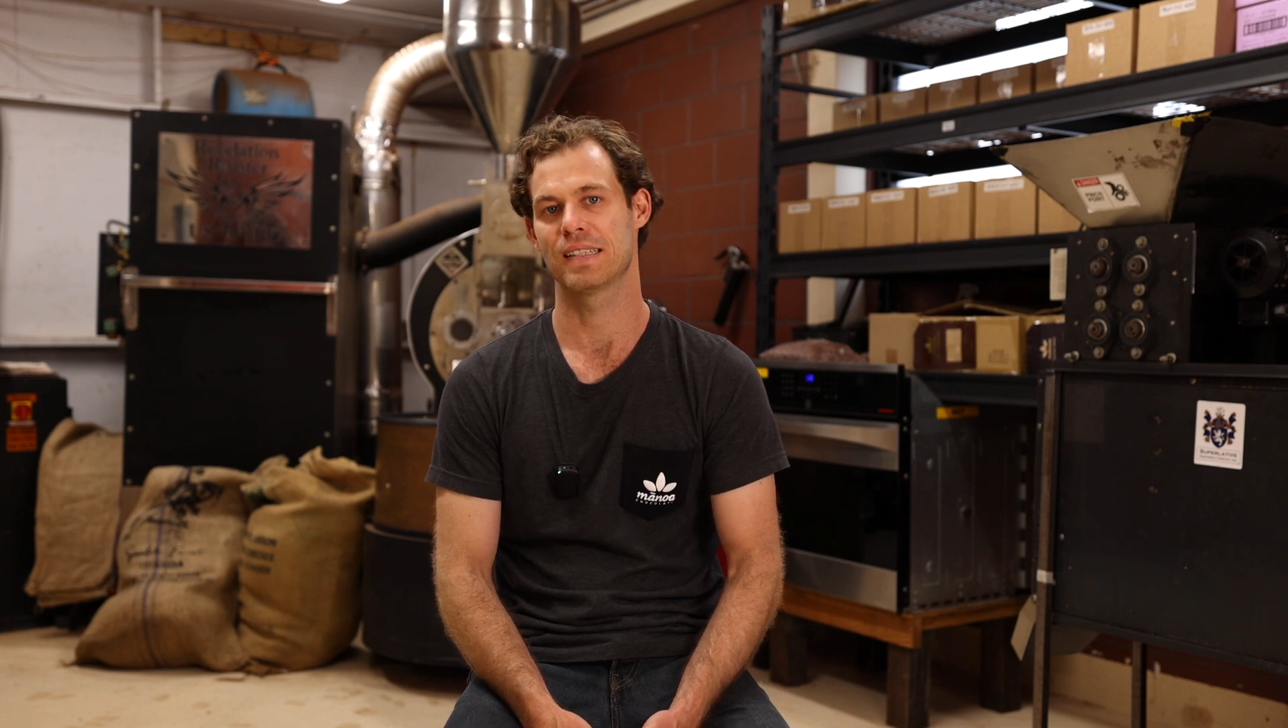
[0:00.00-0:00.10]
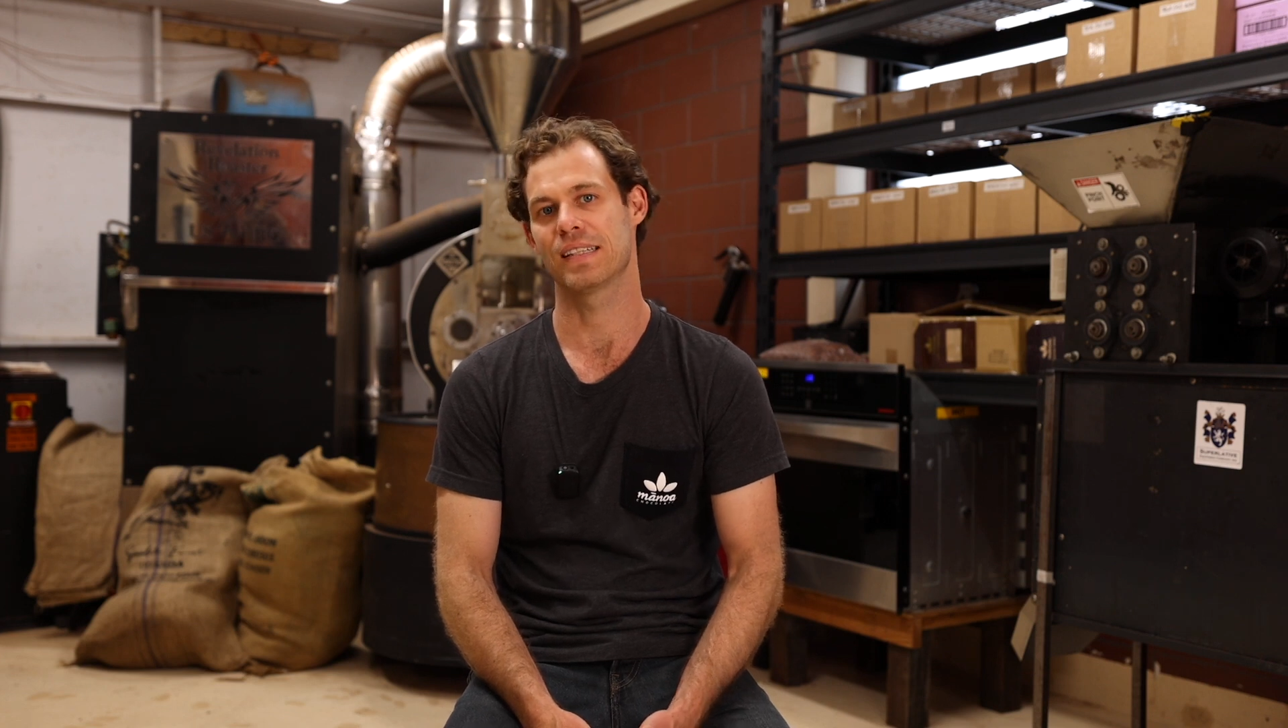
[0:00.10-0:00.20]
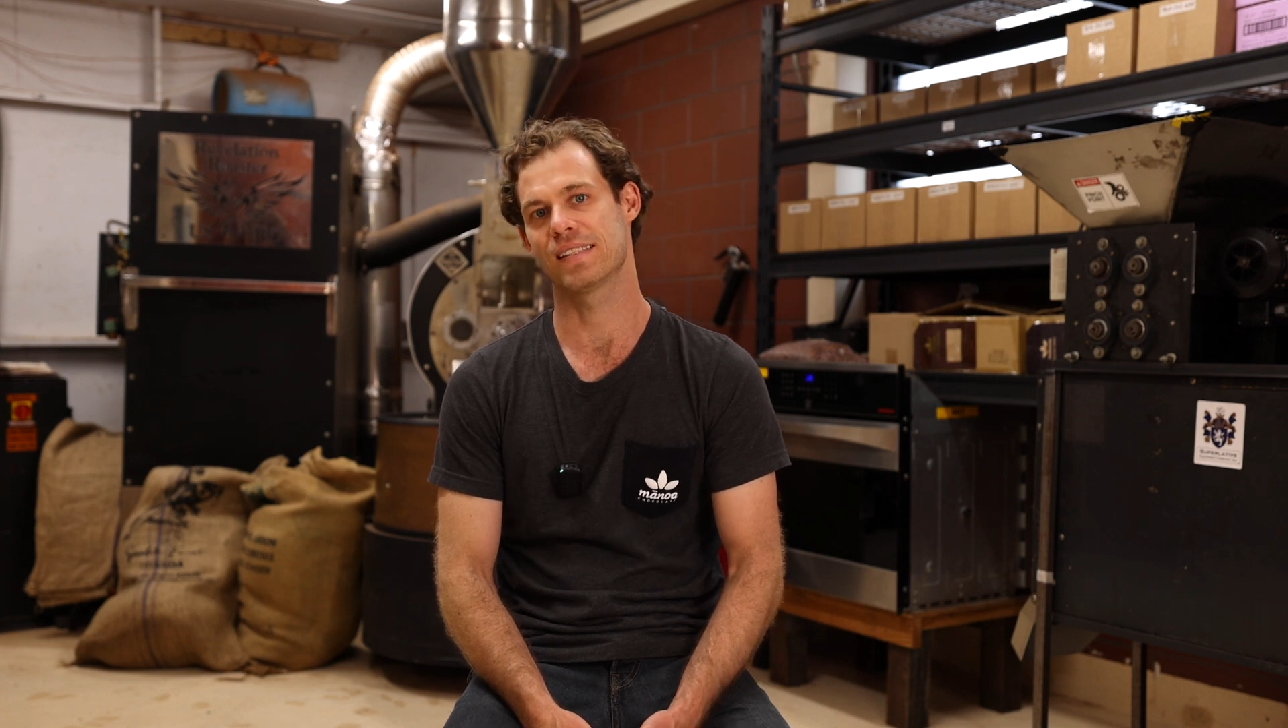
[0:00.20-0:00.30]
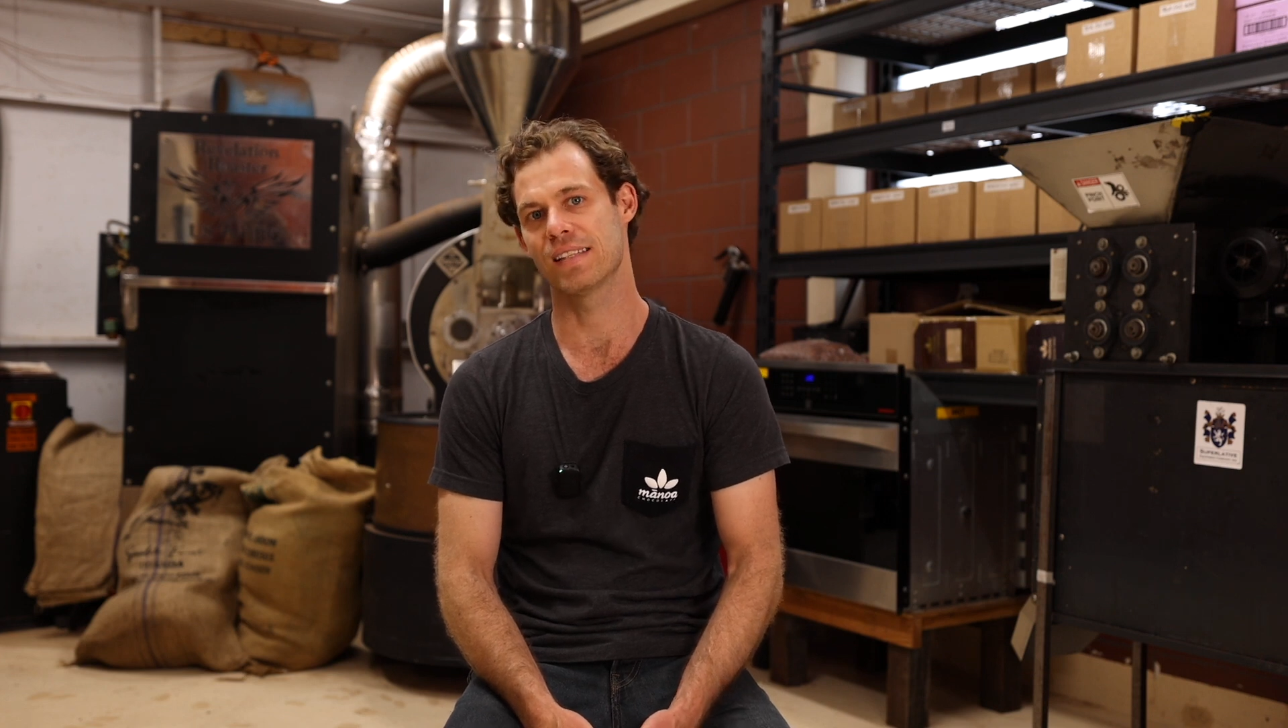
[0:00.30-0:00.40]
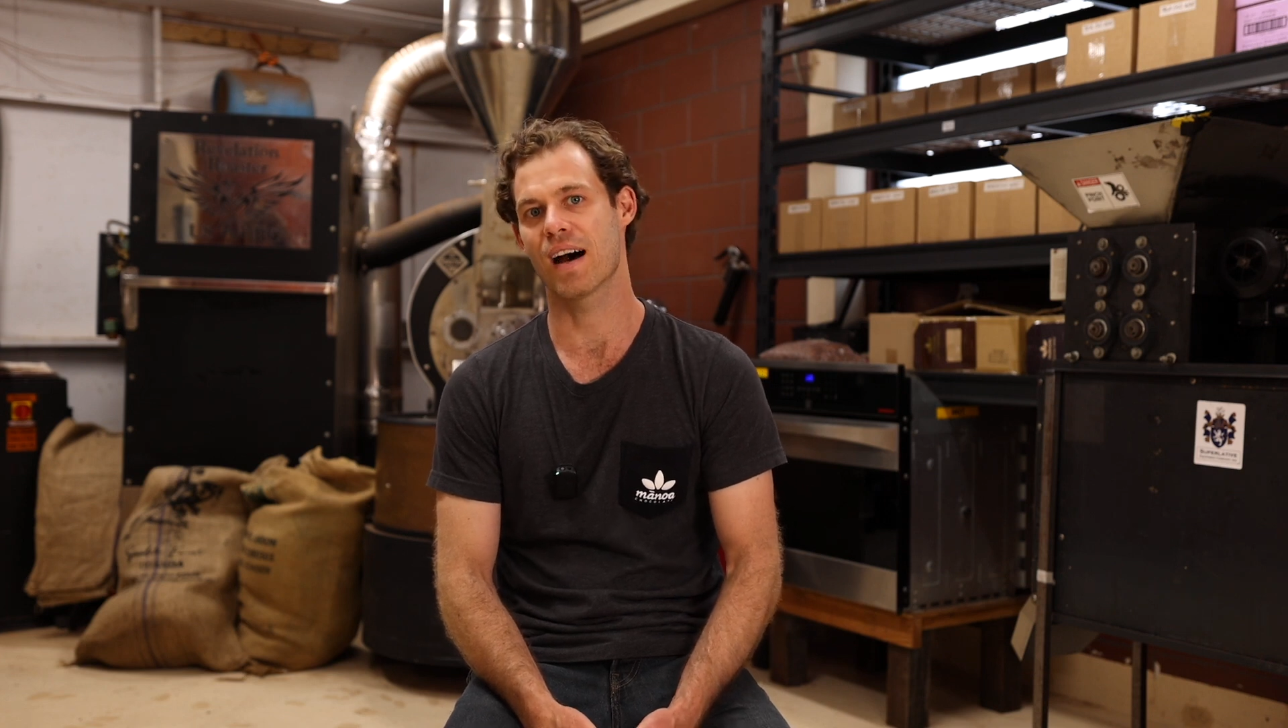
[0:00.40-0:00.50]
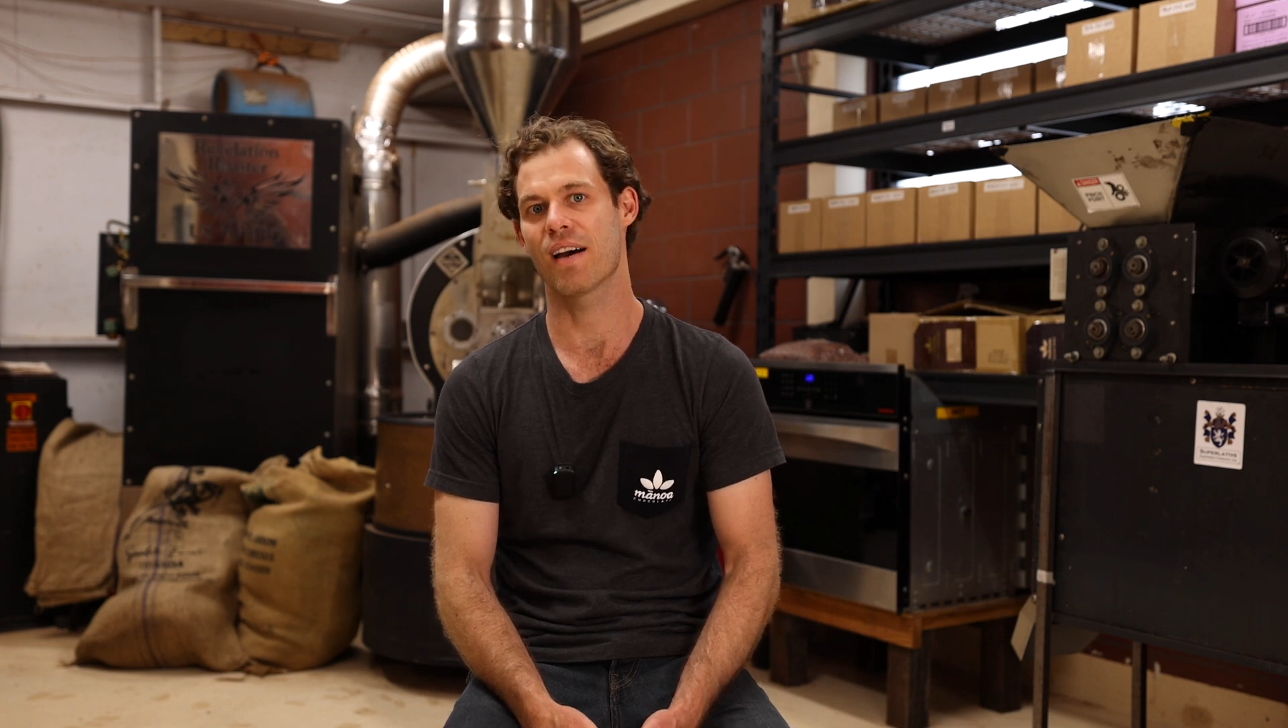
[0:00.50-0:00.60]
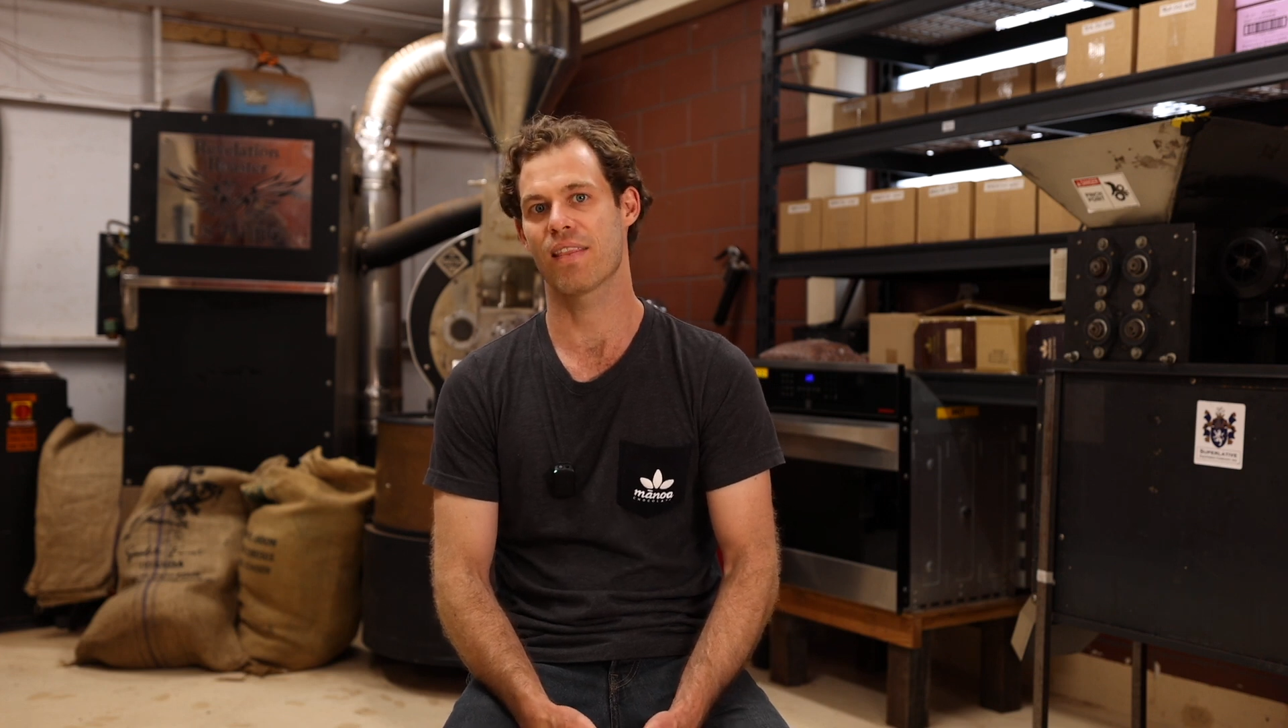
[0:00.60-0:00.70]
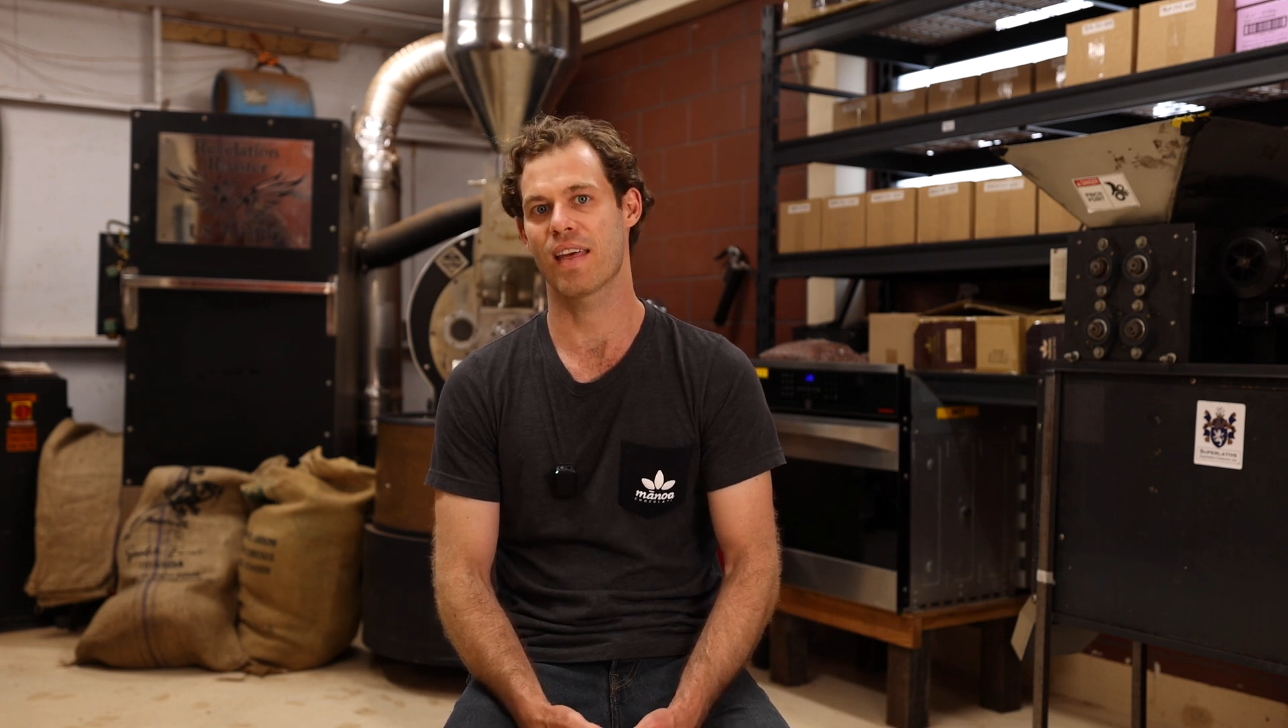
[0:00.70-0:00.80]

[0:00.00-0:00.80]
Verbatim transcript: it's not